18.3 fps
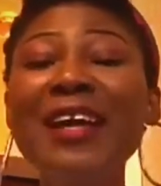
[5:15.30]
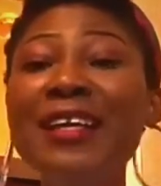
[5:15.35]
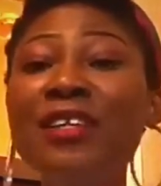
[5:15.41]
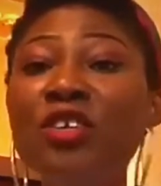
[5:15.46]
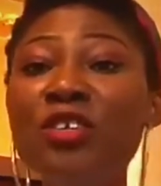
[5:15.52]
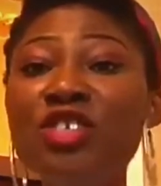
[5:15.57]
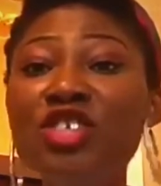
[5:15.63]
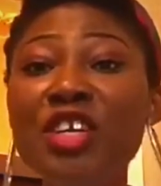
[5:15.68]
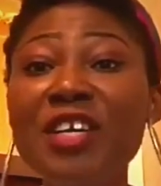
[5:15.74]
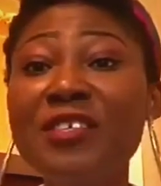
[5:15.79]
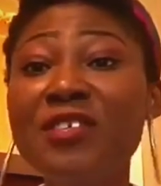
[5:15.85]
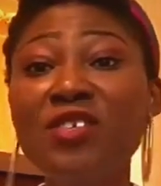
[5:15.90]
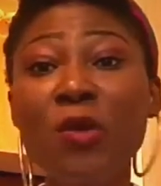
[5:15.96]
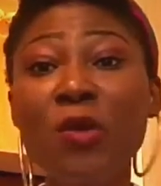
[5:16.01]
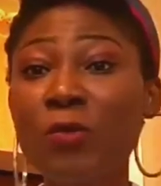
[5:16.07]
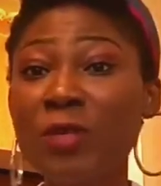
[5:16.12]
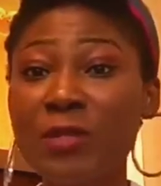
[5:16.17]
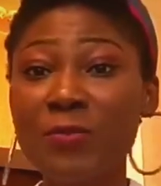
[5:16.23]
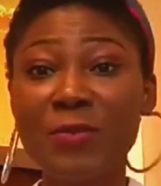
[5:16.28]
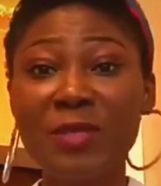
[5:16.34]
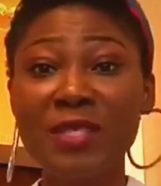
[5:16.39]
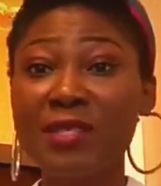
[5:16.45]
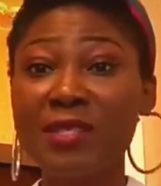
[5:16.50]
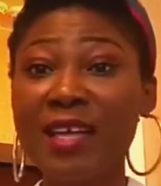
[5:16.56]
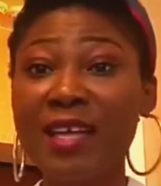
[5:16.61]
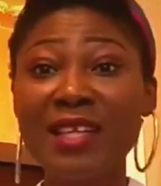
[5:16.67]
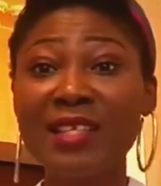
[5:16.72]
Even if people would
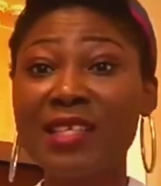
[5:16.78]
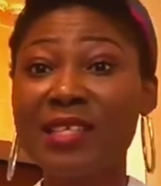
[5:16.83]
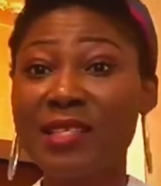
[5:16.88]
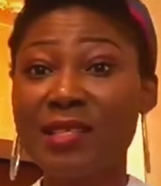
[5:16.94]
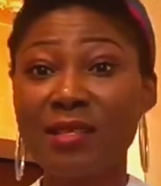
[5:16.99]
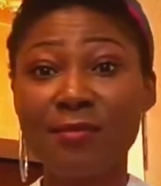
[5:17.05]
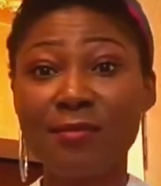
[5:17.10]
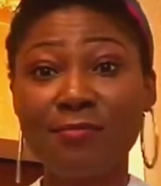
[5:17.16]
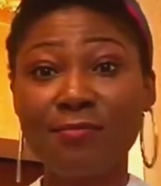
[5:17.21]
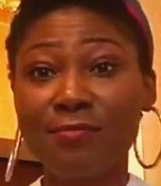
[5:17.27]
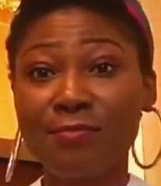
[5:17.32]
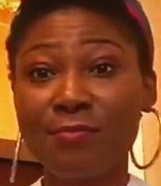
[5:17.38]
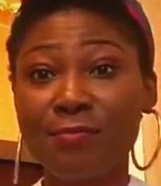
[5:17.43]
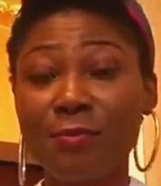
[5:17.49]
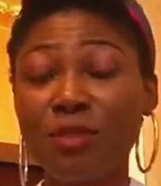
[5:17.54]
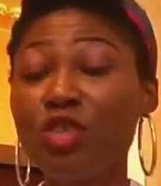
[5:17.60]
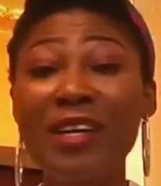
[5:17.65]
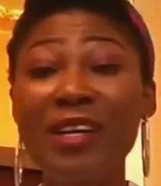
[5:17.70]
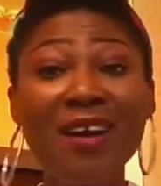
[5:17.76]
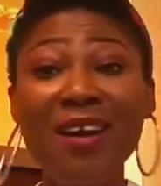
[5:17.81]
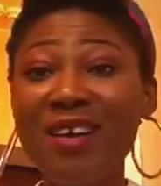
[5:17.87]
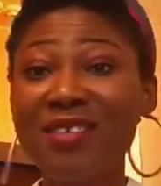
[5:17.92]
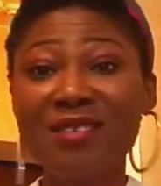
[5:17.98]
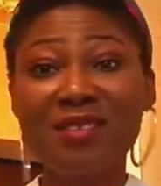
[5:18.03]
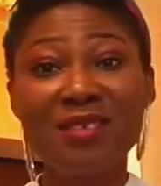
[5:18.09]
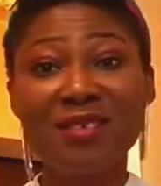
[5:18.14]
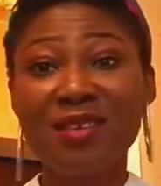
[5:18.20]
change, you cannot change someone's
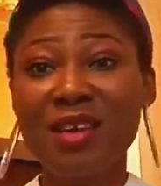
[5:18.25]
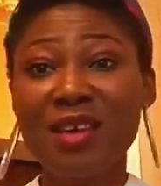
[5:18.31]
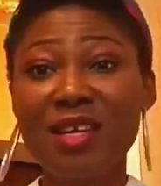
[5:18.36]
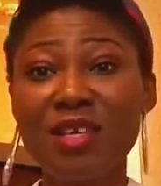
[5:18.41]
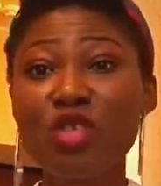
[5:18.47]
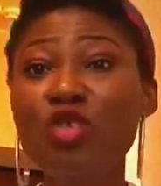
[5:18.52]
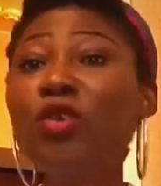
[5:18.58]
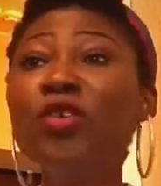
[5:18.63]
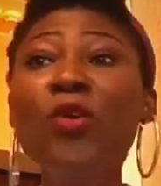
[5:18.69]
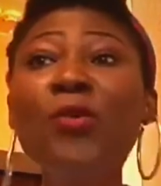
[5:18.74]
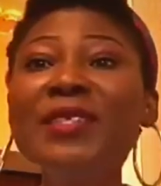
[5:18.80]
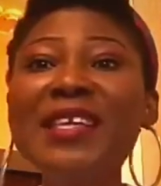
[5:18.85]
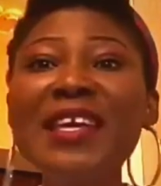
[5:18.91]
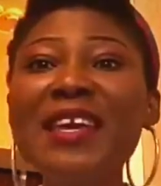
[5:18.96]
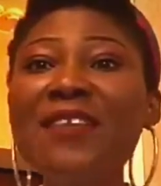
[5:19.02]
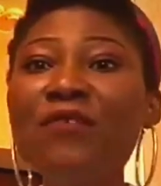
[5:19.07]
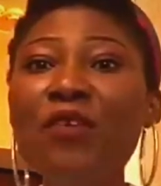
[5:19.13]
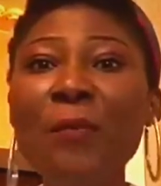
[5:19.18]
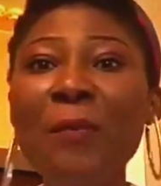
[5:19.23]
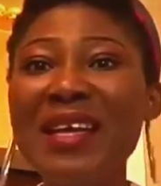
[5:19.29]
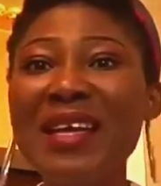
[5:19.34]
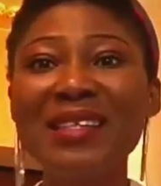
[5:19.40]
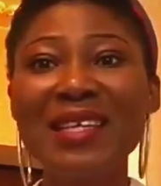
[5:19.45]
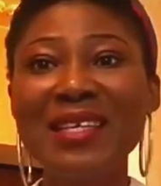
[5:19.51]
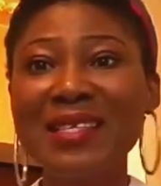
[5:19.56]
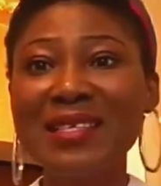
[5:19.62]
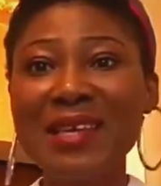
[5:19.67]
personality. You
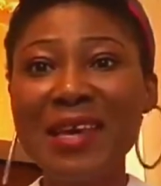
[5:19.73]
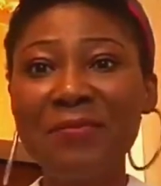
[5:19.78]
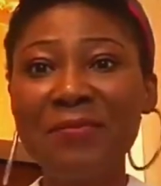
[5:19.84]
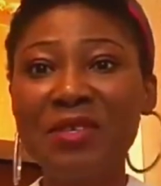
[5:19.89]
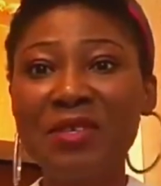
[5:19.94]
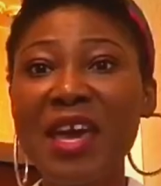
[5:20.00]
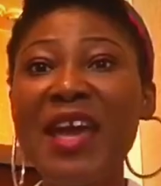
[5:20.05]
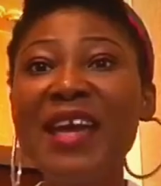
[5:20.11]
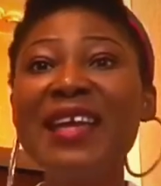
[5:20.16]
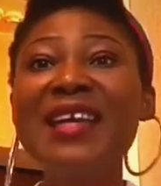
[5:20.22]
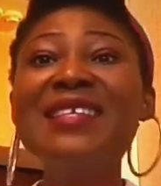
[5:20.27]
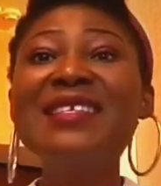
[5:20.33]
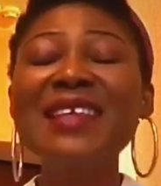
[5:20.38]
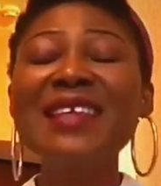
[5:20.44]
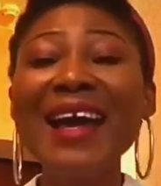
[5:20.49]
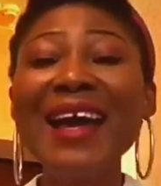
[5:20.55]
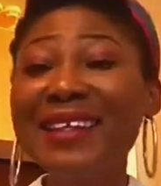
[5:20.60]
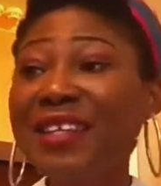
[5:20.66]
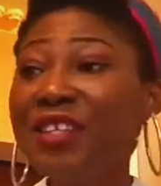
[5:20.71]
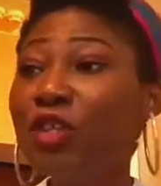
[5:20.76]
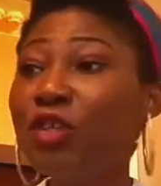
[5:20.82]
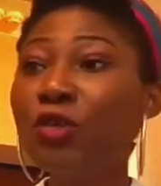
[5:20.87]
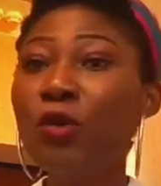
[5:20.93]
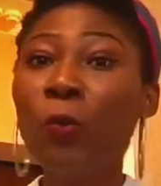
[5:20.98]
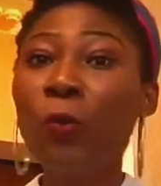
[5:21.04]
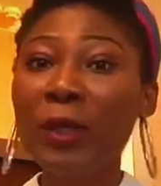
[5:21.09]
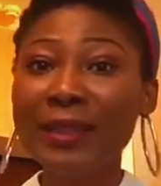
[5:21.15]
can't. So don't
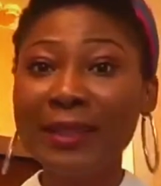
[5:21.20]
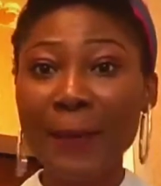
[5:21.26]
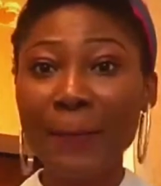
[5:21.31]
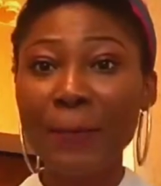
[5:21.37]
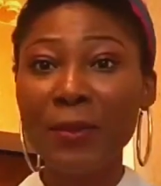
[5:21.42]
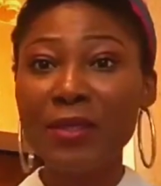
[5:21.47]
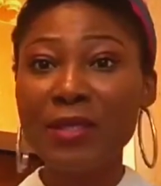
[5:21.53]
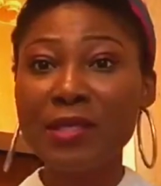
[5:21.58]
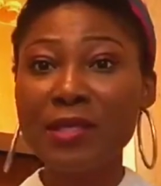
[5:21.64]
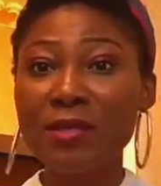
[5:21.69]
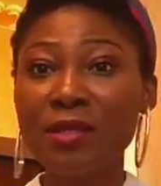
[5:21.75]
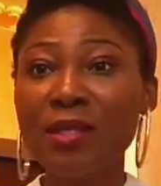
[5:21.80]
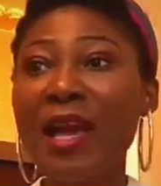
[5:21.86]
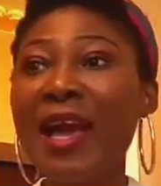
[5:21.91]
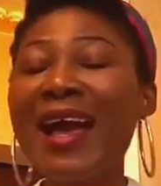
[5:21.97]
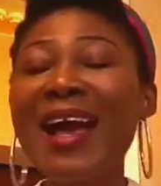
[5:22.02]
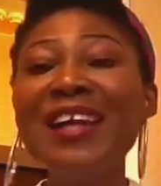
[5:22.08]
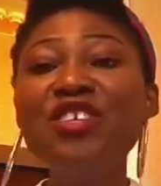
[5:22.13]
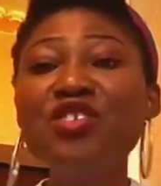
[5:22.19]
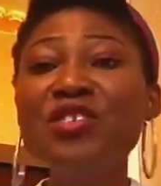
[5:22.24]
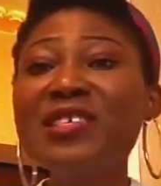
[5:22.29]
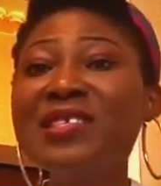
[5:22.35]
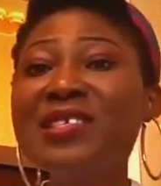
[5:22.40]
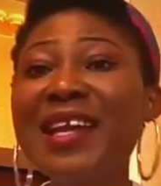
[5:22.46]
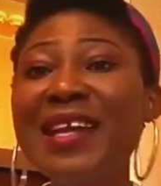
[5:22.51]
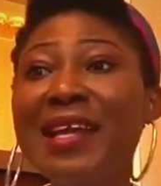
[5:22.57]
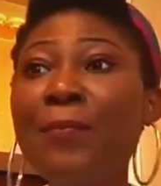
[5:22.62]
even make an attempt. It's
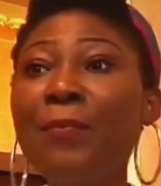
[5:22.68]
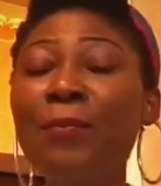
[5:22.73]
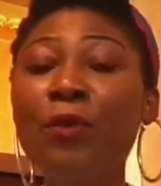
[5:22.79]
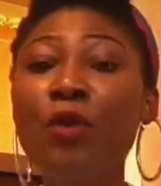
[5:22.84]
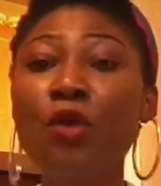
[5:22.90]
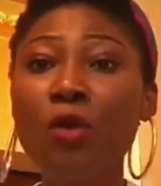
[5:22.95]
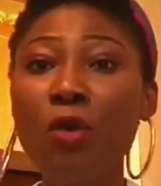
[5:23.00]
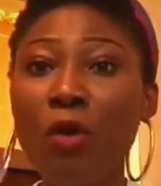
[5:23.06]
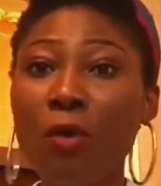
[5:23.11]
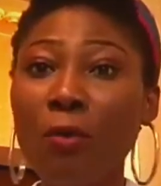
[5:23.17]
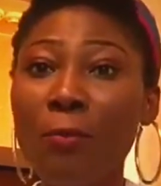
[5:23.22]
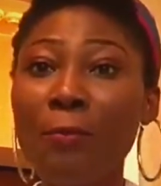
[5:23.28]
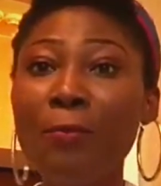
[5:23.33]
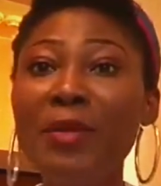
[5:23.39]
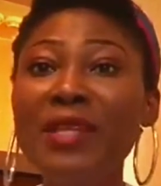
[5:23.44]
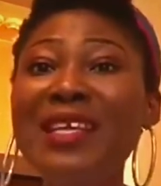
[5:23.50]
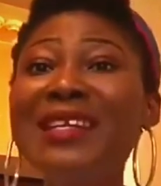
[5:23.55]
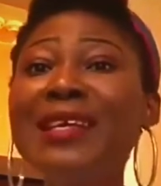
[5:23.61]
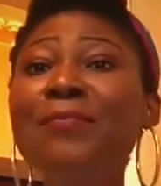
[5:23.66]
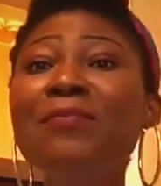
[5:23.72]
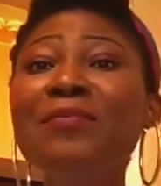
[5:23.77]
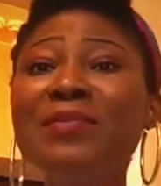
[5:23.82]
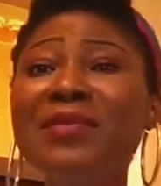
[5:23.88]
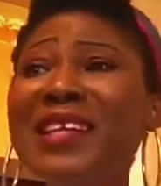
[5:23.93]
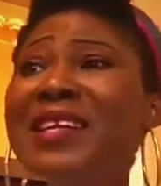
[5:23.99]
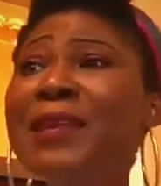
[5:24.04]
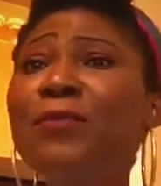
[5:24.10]
either you don't want that
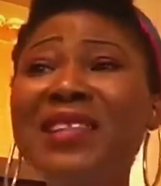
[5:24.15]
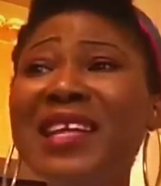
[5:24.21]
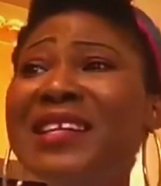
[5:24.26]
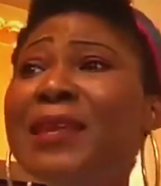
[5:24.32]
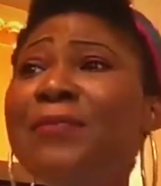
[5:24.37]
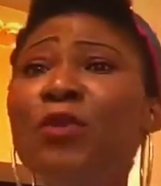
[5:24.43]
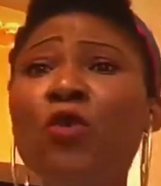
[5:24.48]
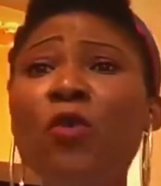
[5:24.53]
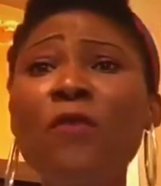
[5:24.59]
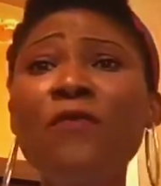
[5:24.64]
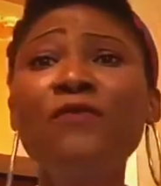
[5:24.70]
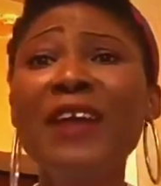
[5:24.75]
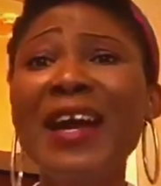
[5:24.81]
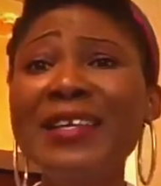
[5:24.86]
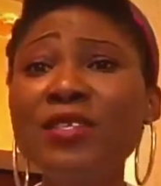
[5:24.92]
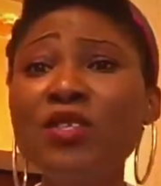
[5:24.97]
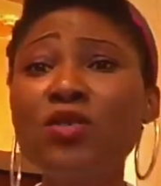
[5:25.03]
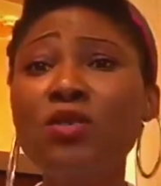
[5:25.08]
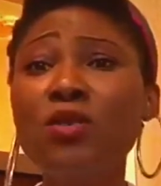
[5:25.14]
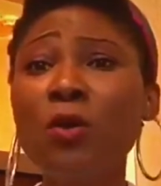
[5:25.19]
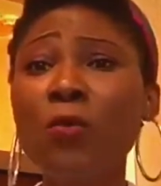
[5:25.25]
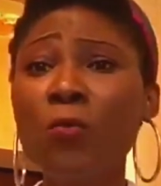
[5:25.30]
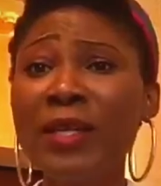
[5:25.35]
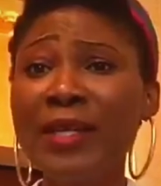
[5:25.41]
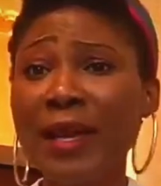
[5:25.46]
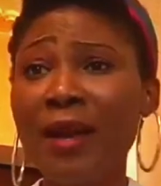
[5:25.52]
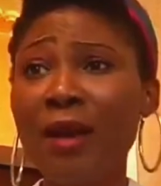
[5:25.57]
person and just let them go find
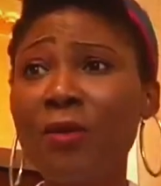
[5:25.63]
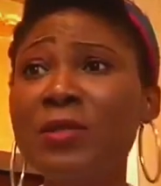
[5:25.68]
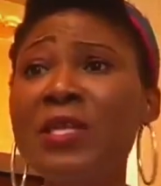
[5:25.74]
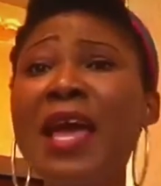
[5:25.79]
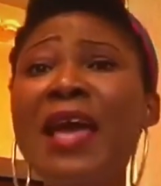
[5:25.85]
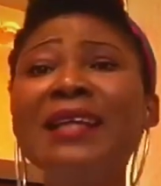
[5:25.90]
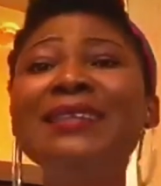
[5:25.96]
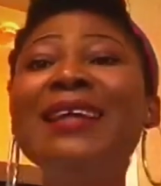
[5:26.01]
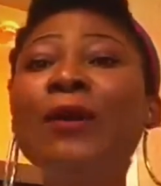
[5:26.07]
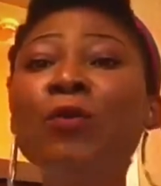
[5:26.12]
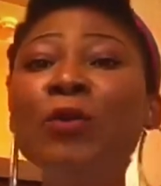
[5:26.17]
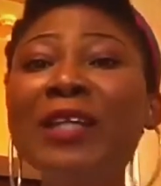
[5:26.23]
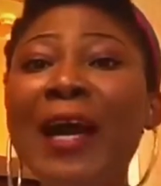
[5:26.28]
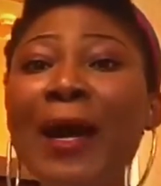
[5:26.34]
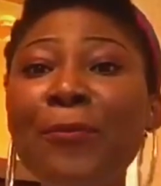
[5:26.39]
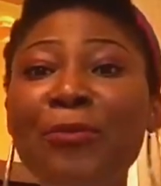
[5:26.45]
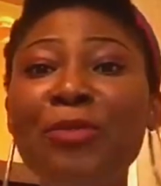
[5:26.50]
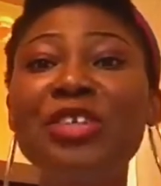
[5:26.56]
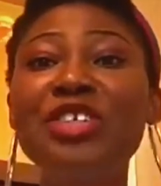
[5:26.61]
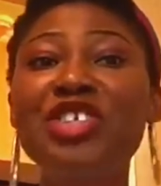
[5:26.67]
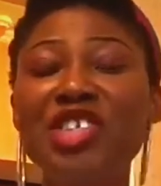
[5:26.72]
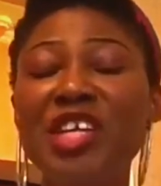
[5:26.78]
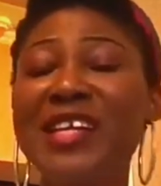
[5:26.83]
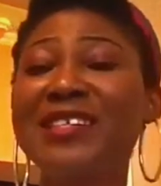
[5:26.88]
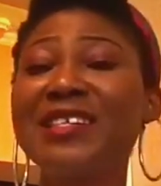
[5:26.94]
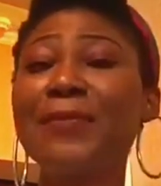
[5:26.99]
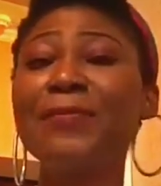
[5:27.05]
someone else that would
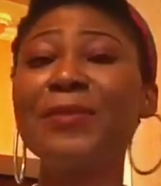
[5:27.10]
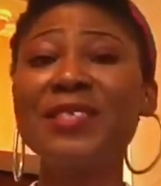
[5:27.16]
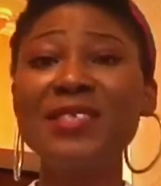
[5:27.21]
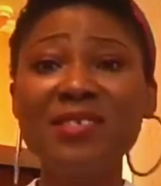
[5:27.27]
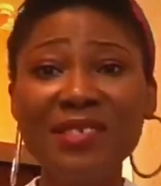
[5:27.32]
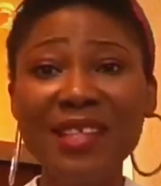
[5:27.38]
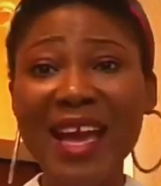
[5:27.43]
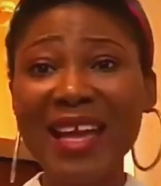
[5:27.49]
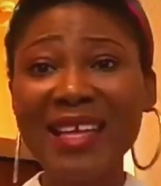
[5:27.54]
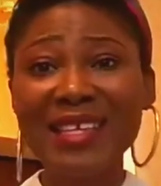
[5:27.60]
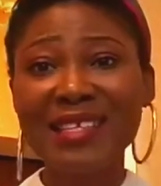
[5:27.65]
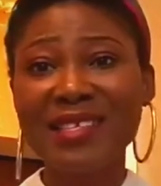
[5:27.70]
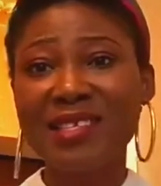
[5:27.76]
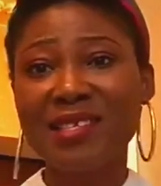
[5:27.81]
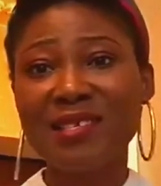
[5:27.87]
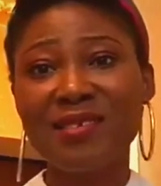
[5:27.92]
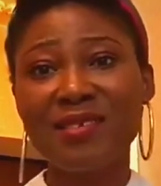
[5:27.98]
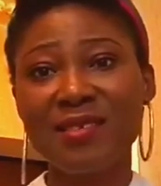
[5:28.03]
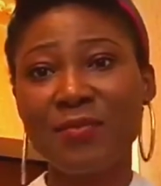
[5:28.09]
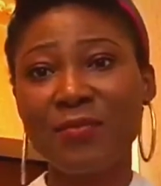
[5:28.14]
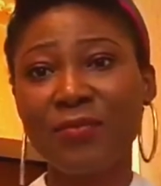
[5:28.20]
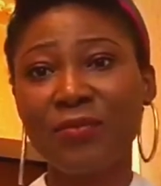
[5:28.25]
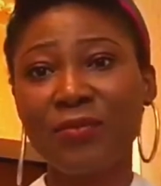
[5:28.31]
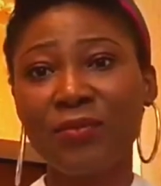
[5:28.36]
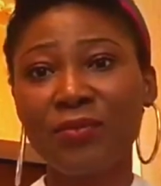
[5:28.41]
appreciate their personalities,